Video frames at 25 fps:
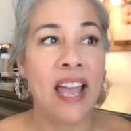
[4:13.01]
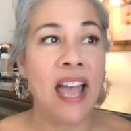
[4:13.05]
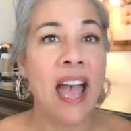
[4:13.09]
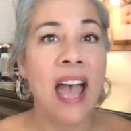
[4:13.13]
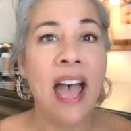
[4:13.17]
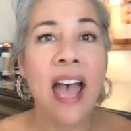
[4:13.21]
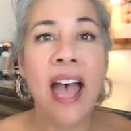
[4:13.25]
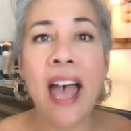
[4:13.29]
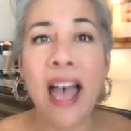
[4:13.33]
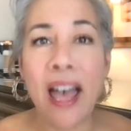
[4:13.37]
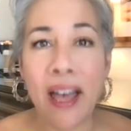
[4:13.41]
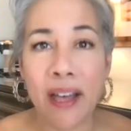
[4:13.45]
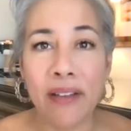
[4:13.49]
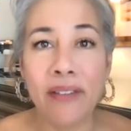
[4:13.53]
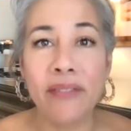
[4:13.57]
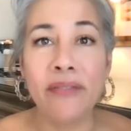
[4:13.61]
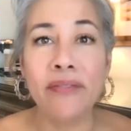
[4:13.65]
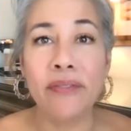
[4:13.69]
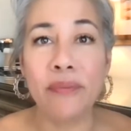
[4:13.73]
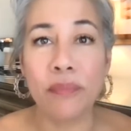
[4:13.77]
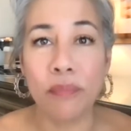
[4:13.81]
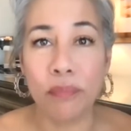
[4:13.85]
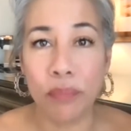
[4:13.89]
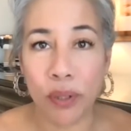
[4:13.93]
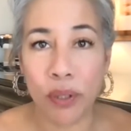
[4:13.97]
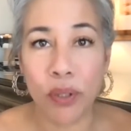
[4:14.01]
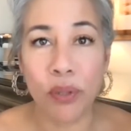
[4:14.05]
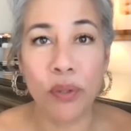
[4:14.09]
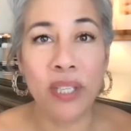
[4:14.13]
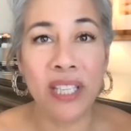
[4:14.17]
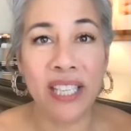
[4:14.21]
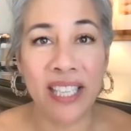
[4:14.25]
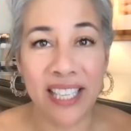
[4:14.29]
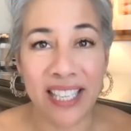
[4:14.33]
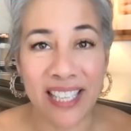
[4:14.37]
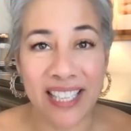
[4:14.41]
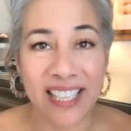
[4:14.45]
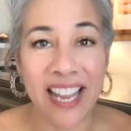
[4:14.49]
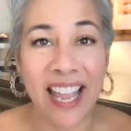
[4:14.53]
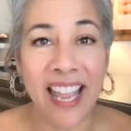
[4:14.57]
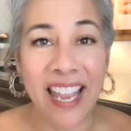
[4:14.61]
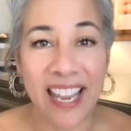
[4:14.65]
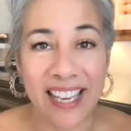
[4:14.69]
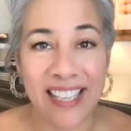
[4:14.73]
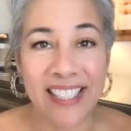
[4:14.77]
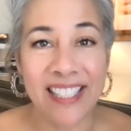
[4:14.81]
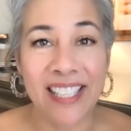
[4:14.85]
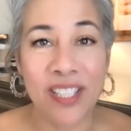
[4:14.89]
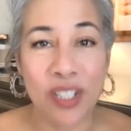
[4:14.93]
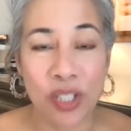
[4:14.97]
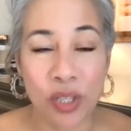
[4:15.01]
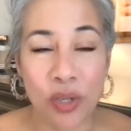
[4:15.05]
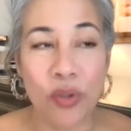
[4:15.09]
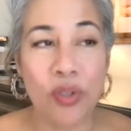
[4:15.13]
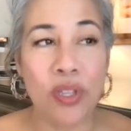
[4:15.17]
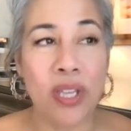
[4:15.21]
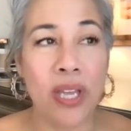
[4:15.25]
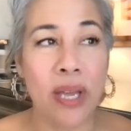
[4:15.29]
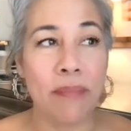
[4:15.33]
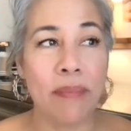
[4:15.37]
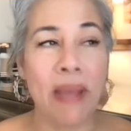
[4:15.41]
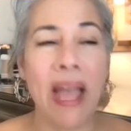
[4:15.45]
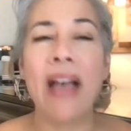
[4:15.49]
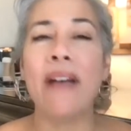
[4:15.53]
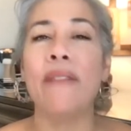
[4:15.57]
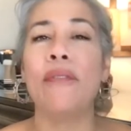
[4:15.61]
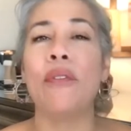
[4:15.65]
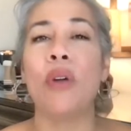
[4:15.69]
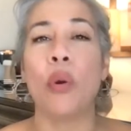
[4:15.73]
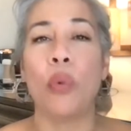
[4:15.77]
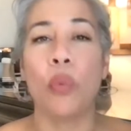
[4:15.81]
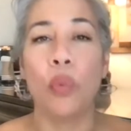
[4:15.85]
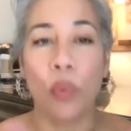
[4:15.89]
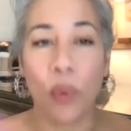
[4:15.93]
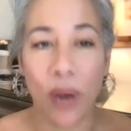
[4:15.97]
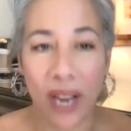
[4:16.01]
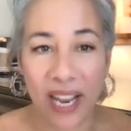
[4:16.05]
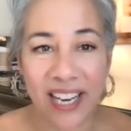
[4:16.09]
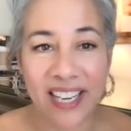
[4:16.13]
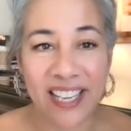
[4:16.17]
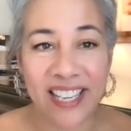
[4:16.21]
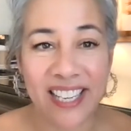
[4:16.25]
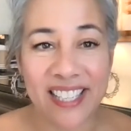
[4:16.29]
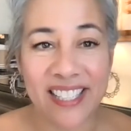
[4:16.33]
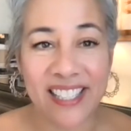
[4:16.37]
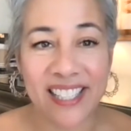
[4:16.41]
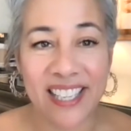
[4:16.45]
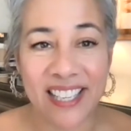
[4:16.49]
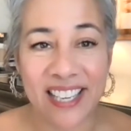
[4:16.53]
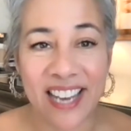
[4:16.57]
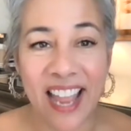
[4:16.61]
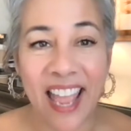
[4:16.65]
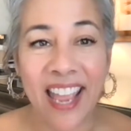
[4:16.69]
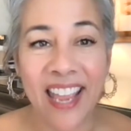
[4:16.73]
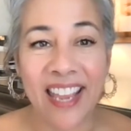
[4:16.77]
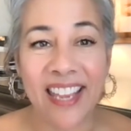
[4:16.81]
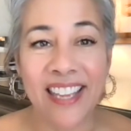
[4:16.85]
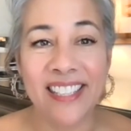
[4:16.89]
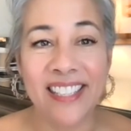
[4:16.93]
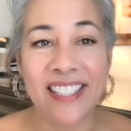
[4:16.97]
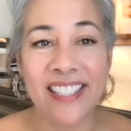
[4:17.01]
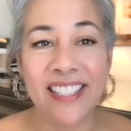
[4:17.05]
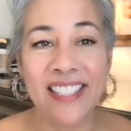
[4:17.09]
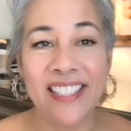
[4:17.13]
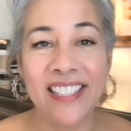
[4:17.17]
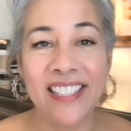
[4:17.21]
have beauty innate to them, have radiance innate.